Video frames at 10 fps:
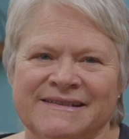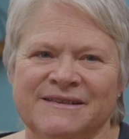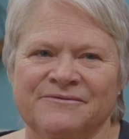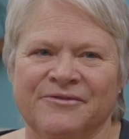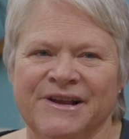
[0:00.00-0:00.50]

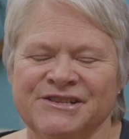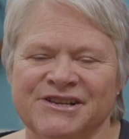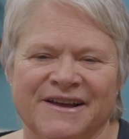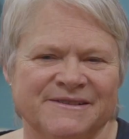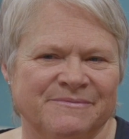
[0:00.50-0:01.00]

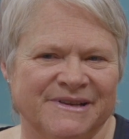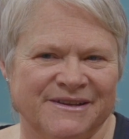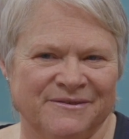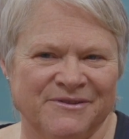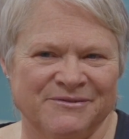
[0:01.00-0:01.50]

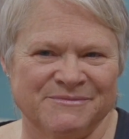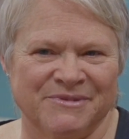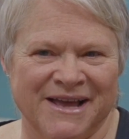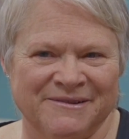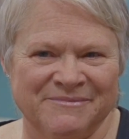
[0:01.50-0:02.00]
disenfranchisement of those
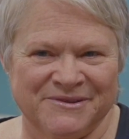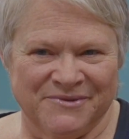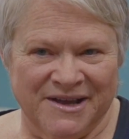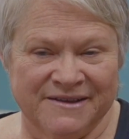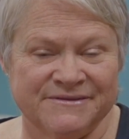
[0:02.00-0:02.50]
black
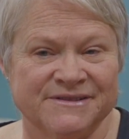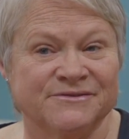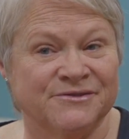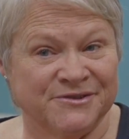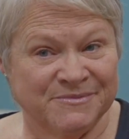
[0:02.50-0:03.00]

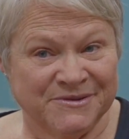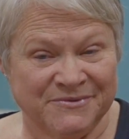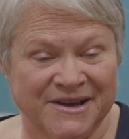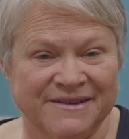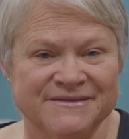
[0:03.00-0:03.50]
midwives, nurse
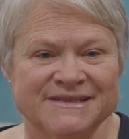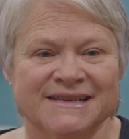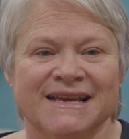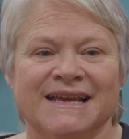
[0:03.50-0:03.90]
midwives,